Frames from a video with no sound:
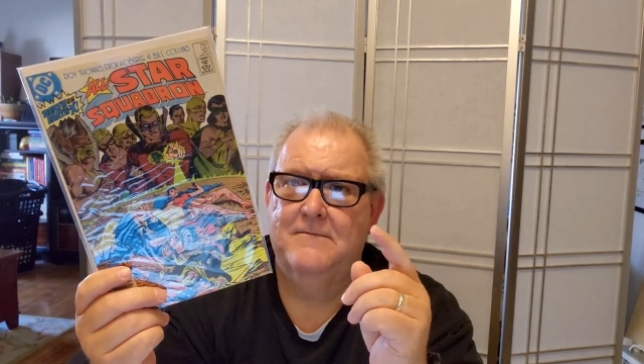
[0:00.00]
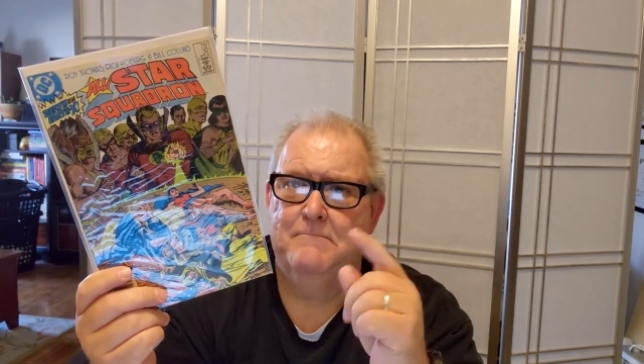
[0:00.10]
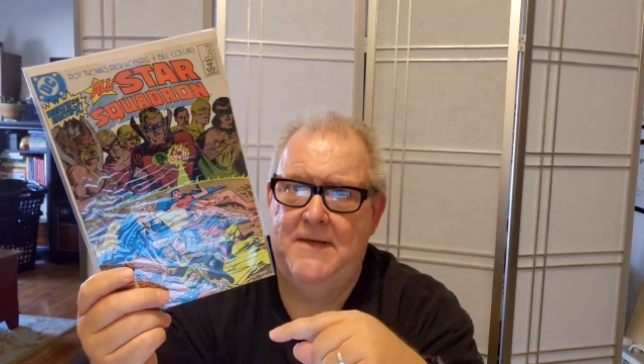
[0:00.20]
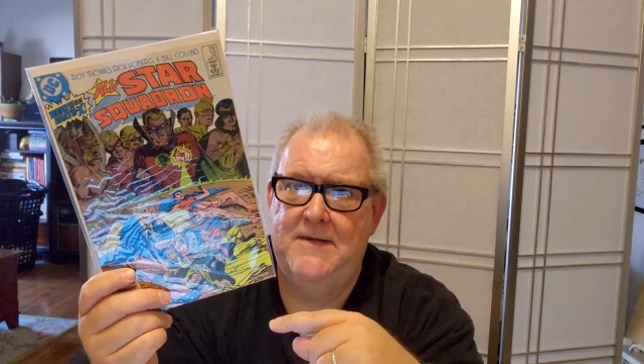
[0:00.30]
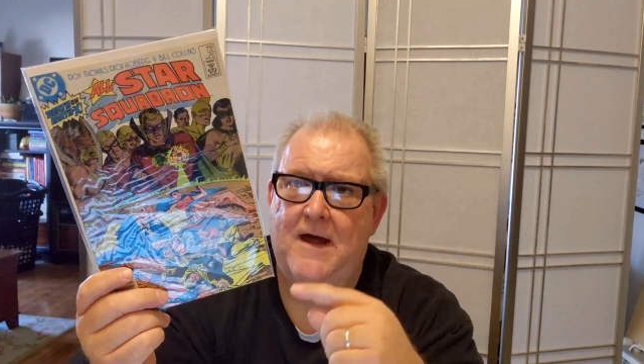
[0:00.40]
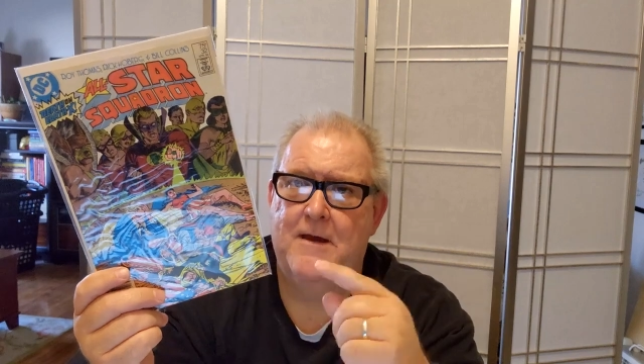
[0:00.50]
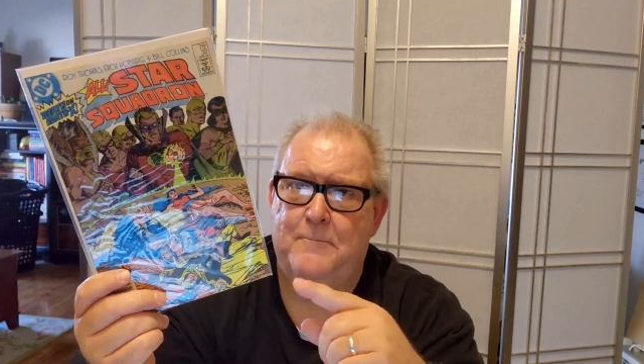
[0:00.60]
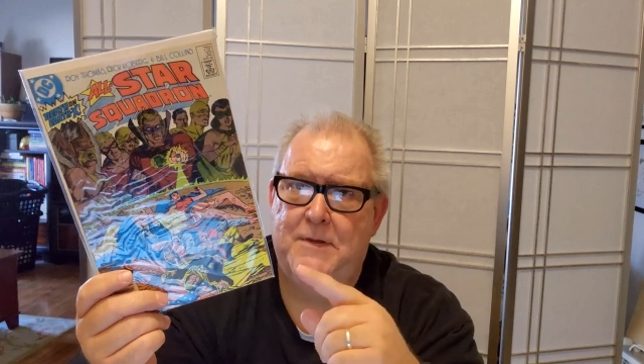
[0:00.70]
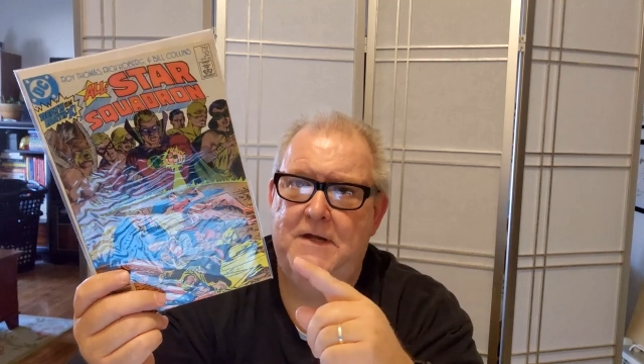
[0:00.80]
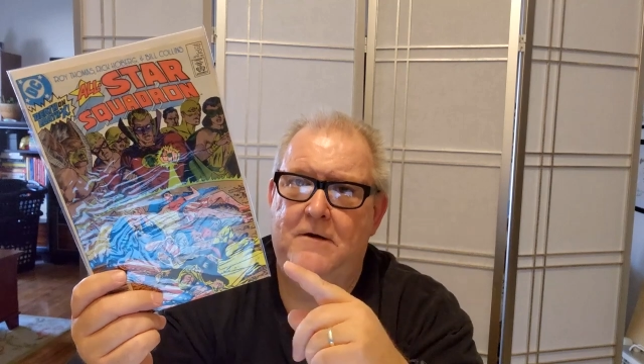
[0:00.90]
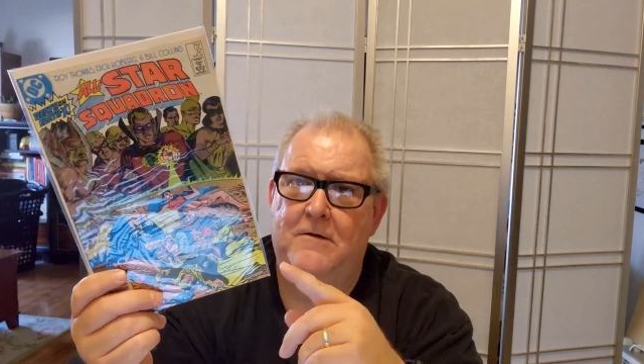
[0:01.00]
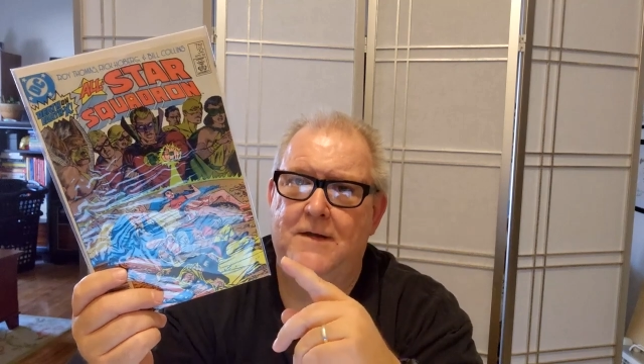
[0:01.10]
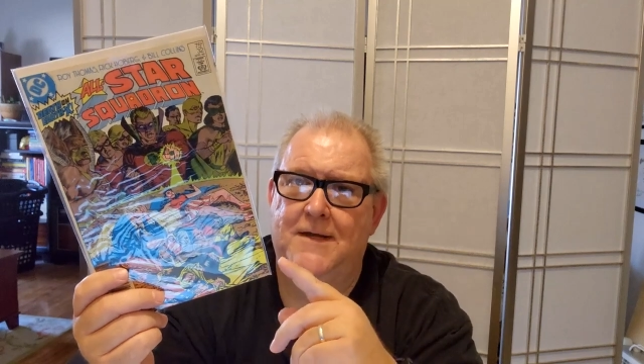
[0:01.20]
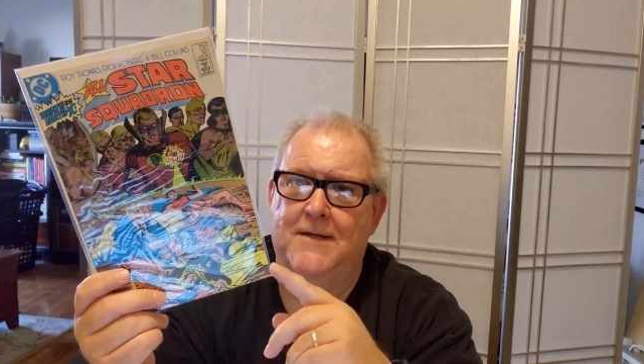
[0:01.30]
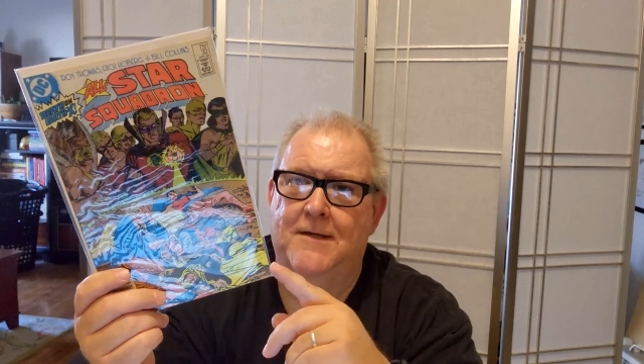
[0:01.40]
Midnight appeared
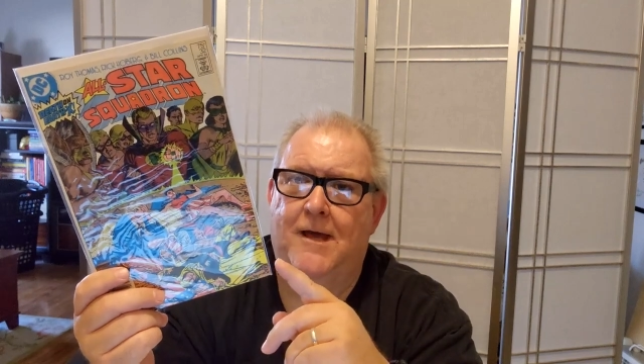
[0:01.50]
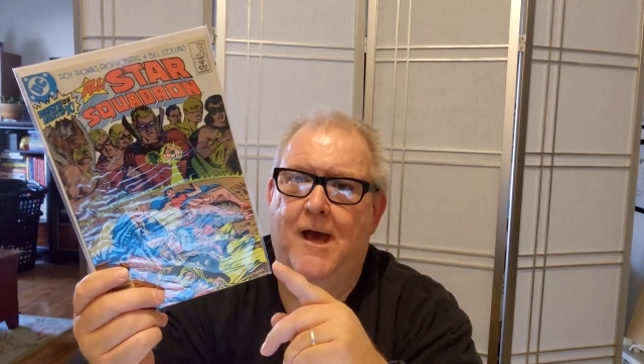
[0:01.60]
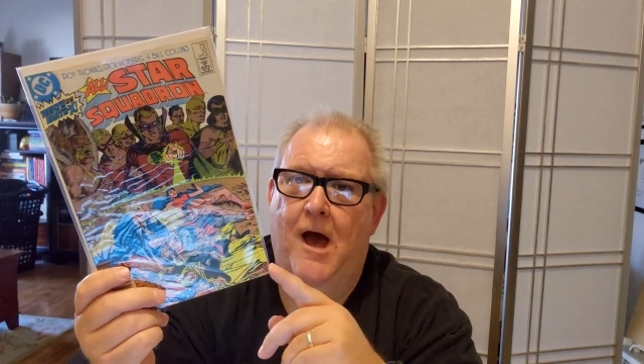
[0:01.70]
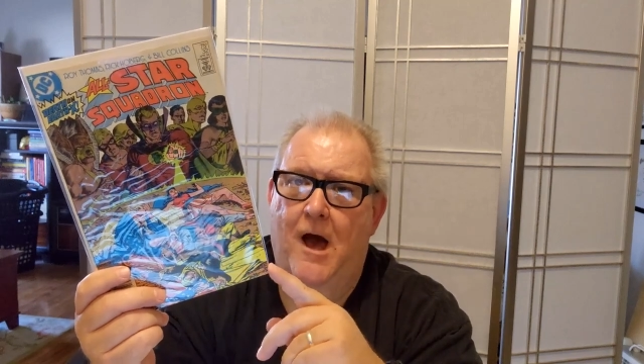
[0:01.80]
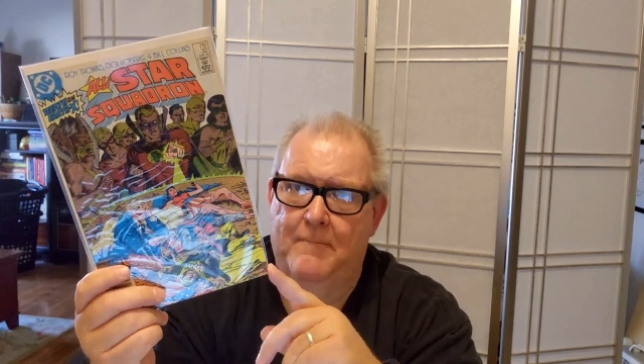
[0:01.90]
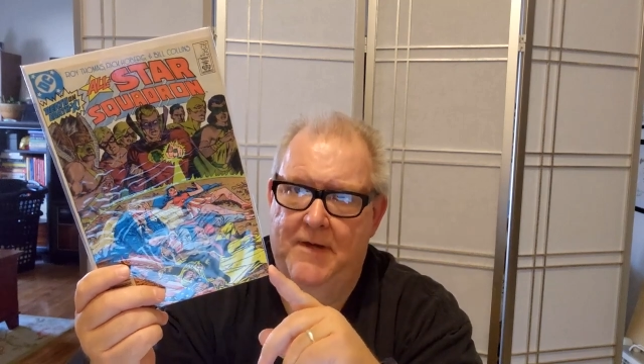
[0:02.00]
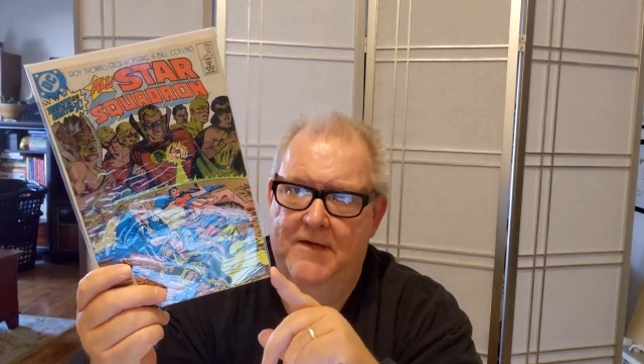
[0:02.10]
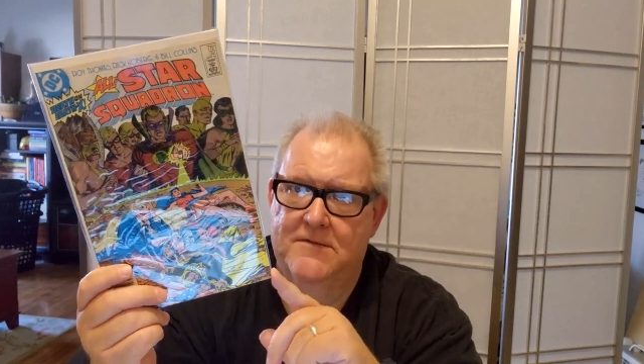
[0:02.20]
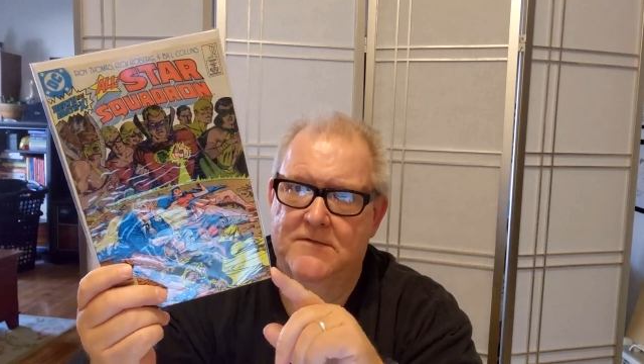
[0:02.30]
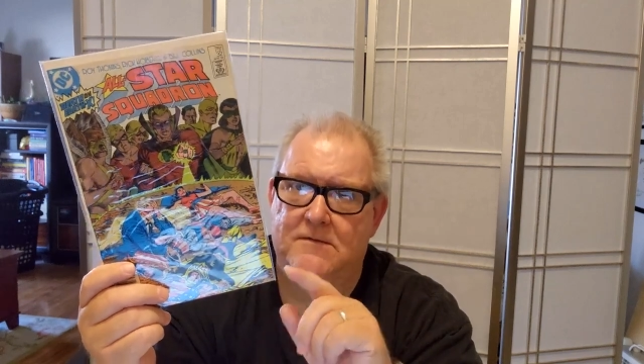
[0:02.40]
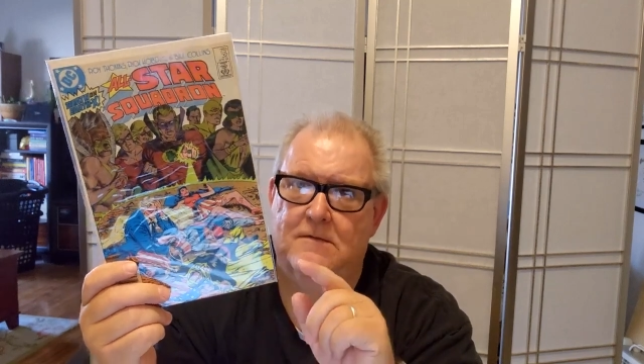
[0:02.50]
in comics,